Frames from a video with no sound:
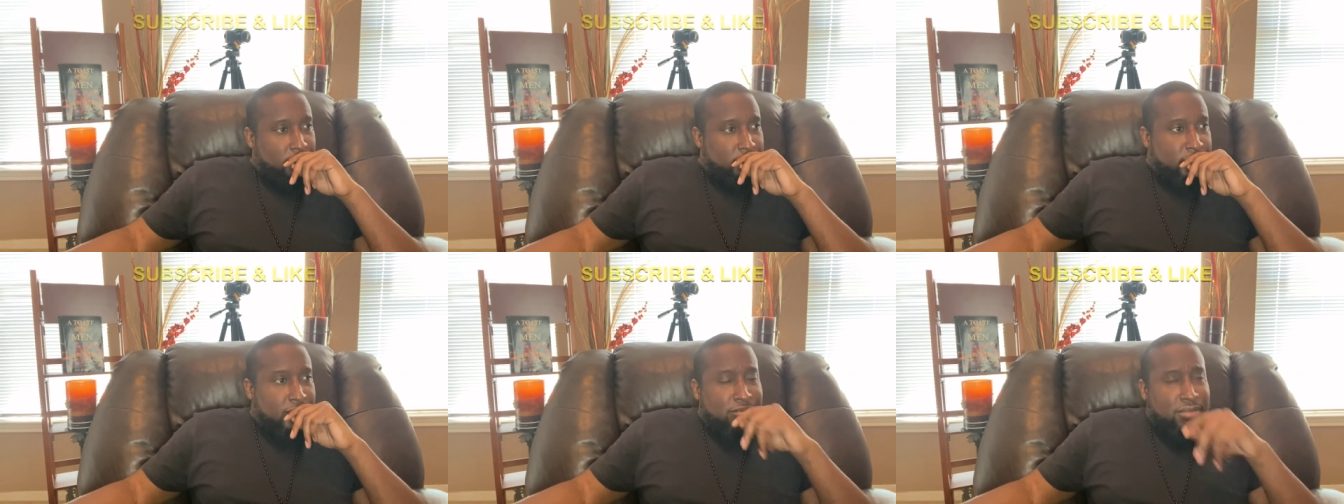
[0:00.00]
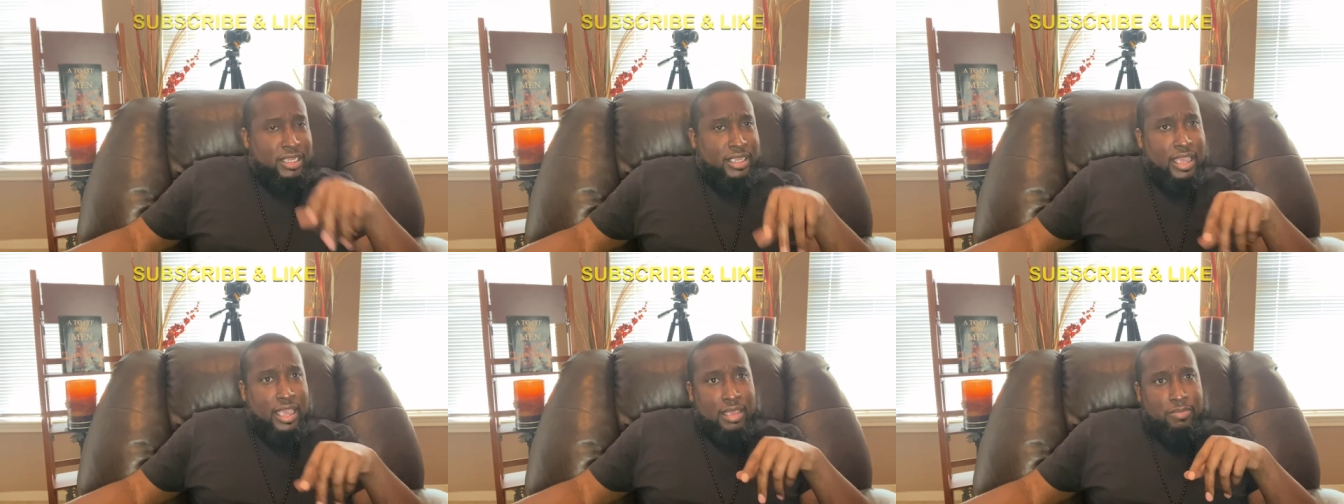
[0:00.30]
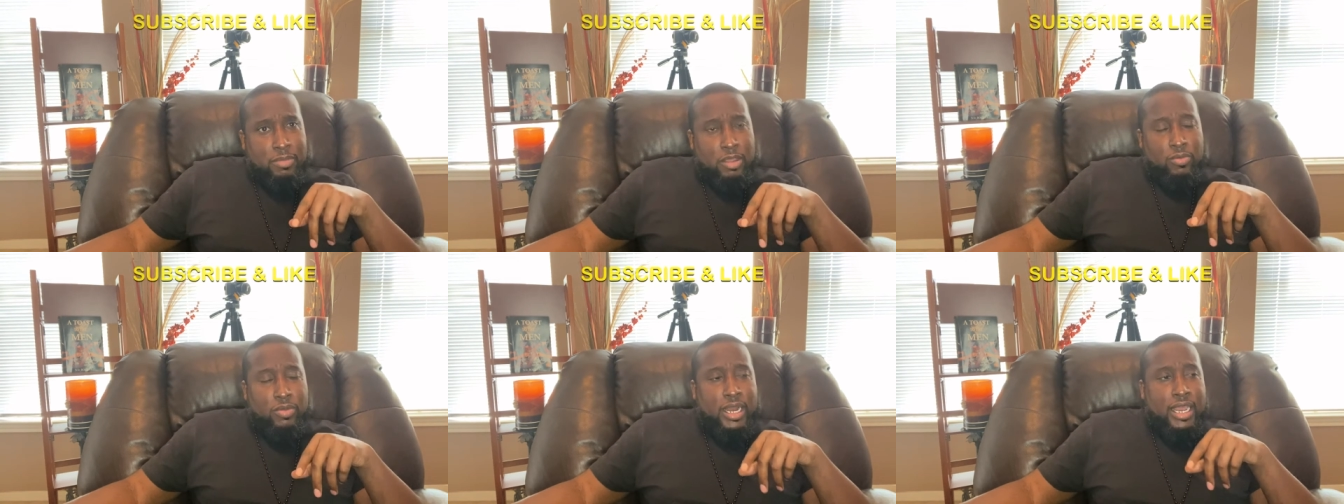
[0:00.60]
Something
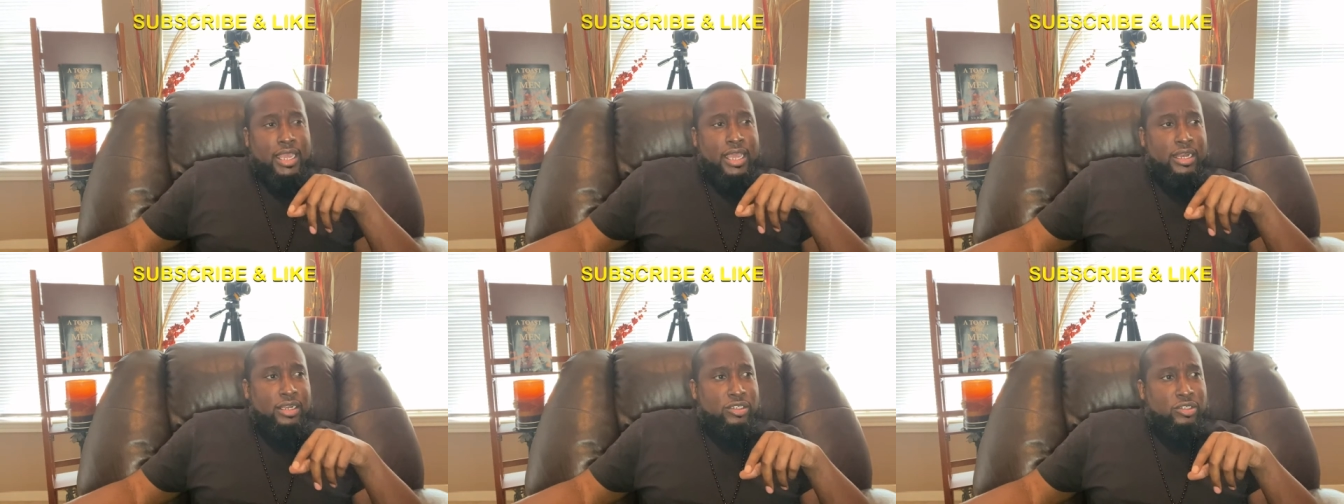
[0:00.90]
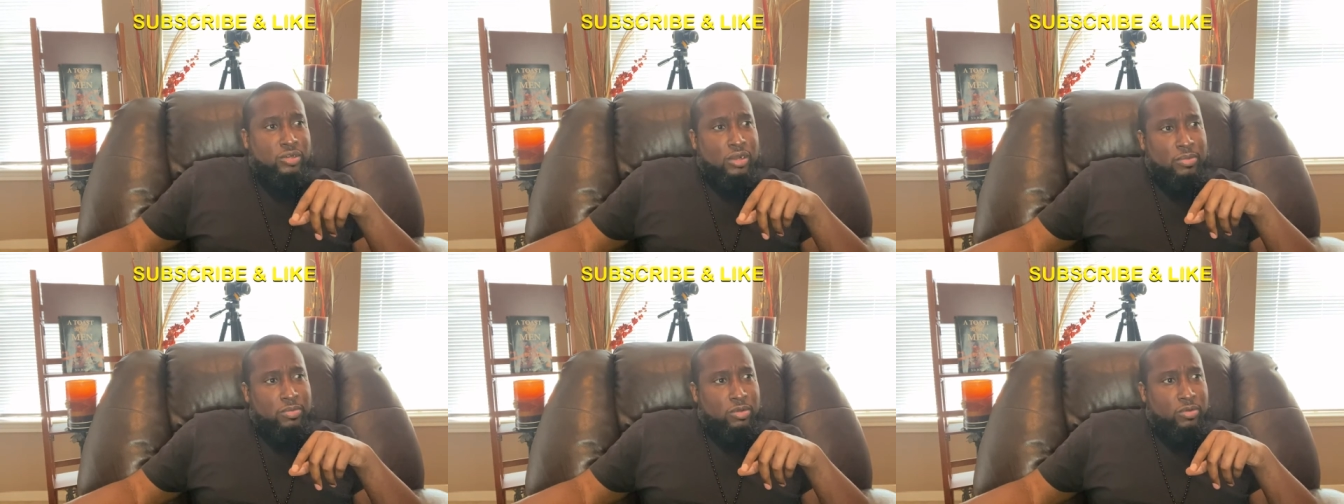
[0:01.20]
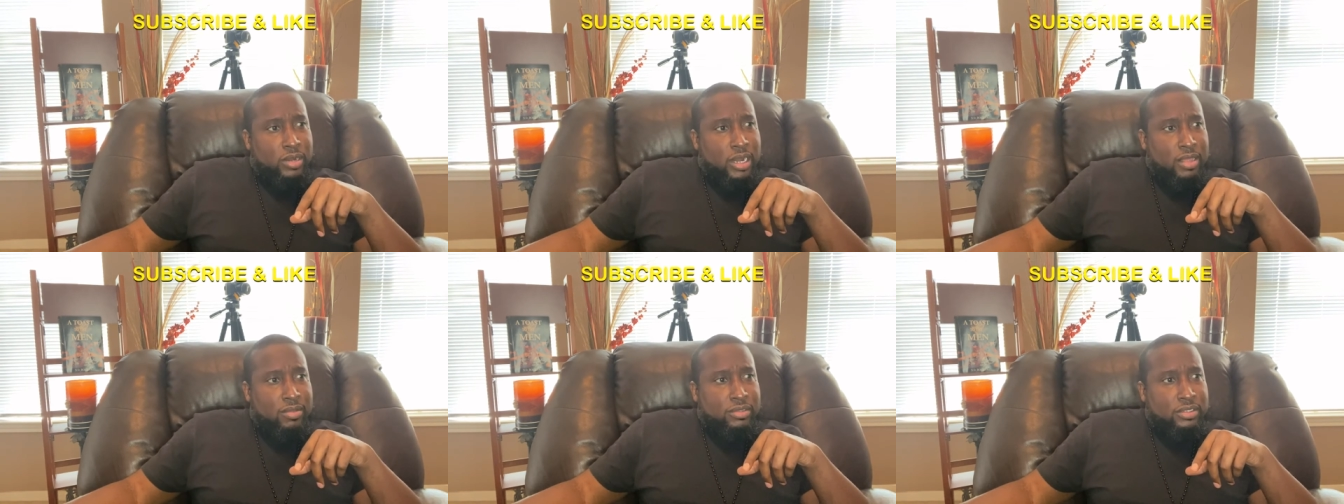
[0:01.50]
came up when I got in trouble
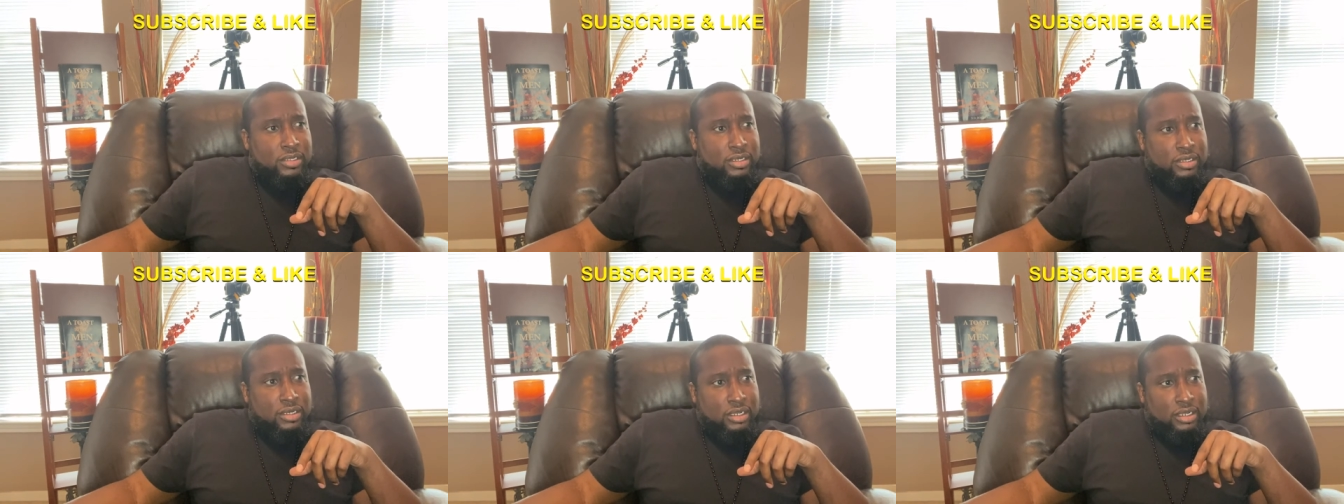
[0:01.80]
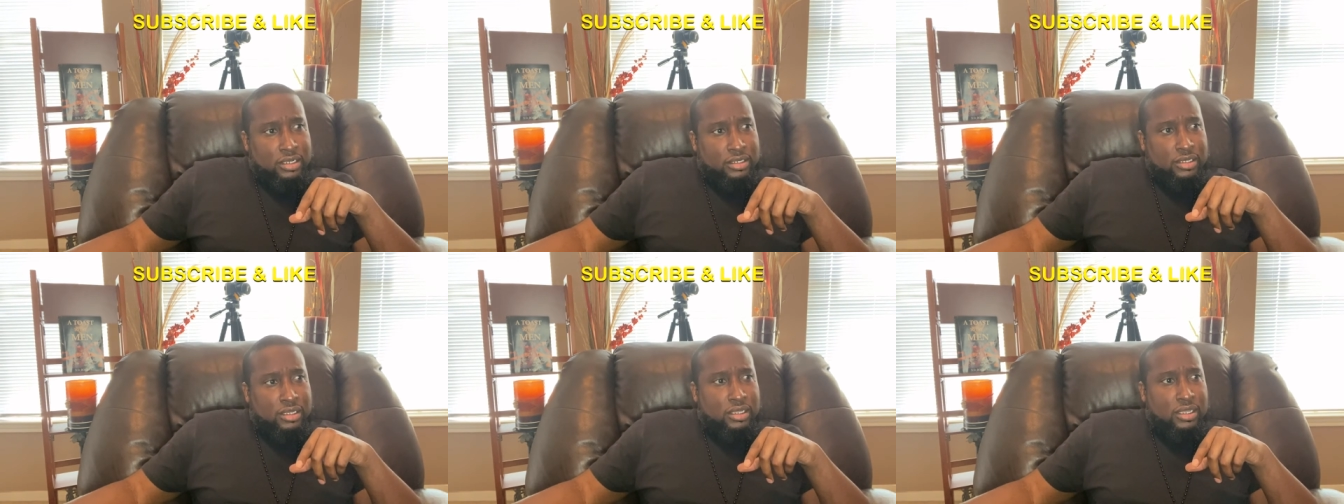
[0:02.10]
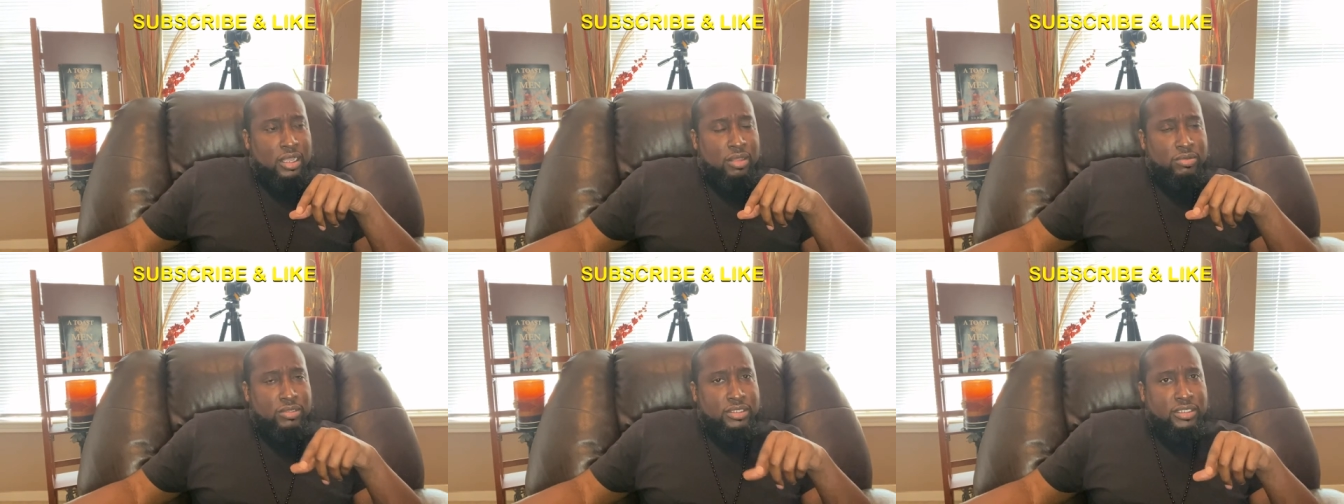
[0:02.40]
when I was
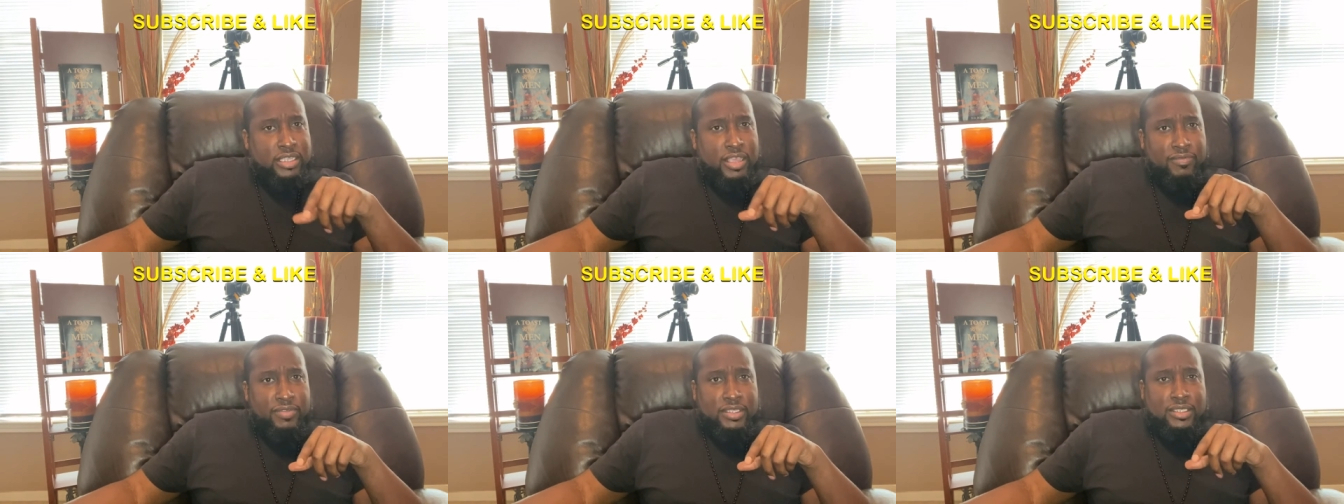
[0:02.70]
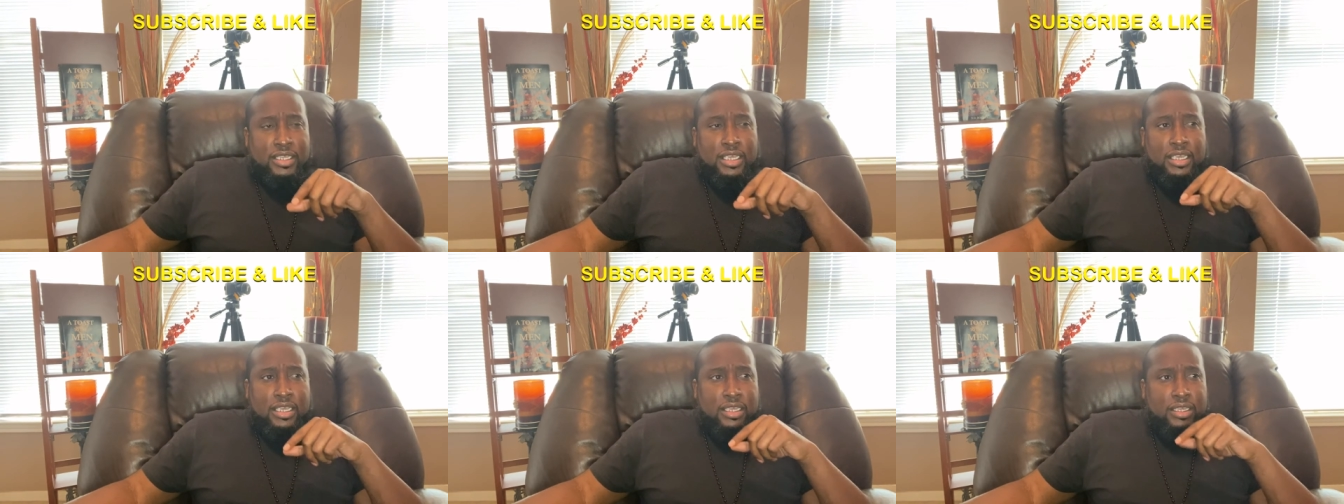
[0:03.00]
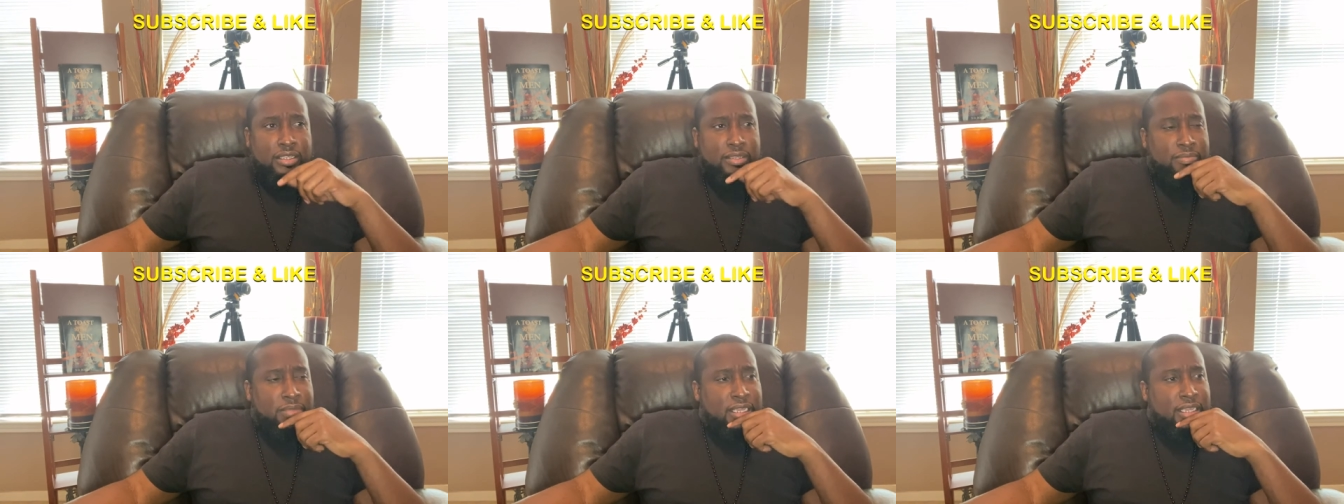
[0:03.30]
I was
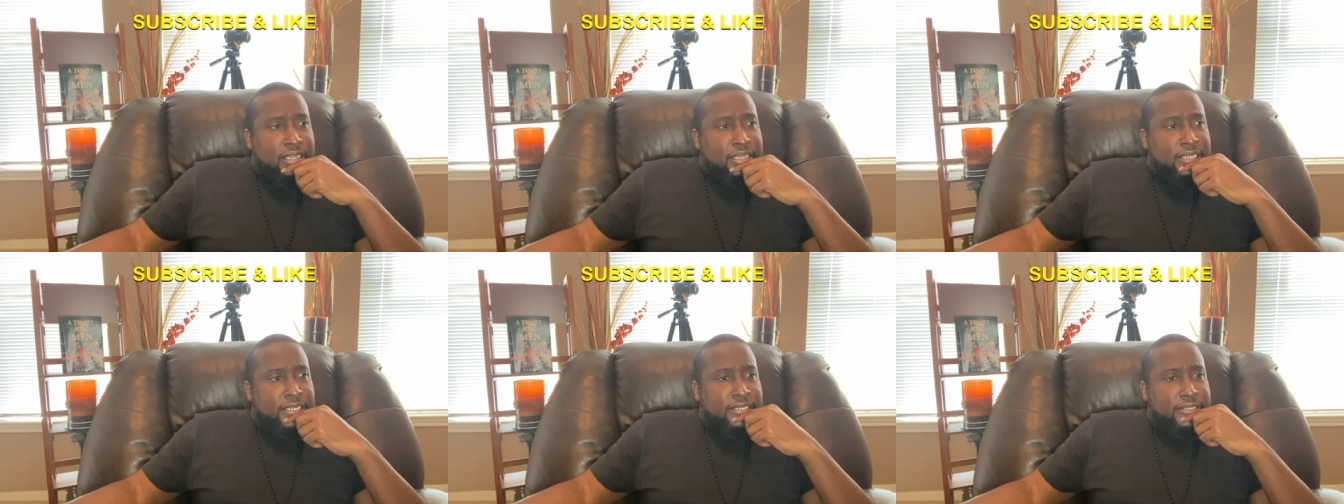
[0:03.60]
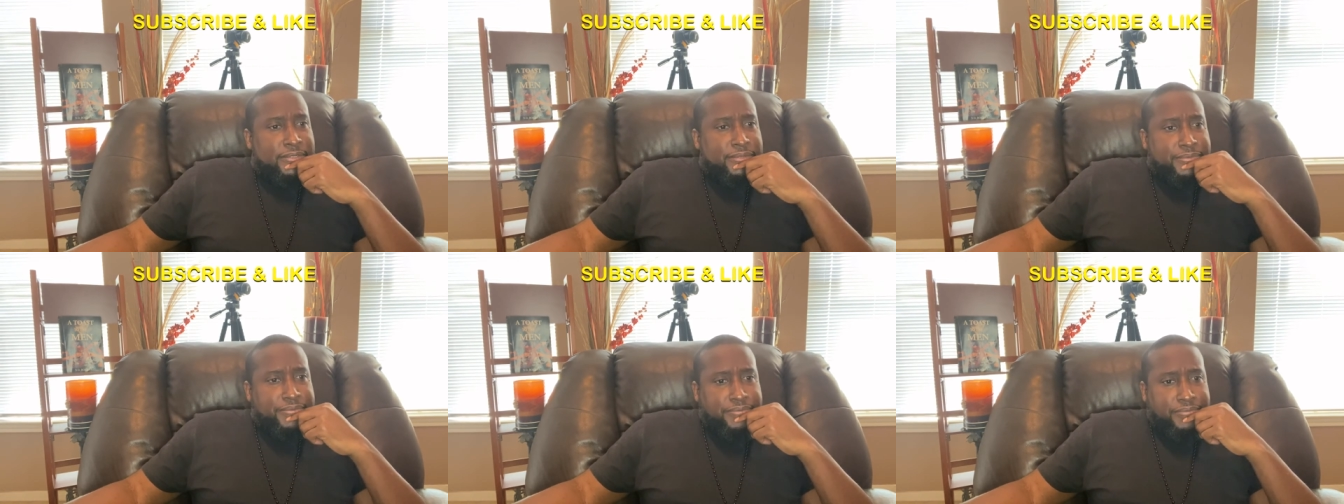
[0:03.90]
17, man.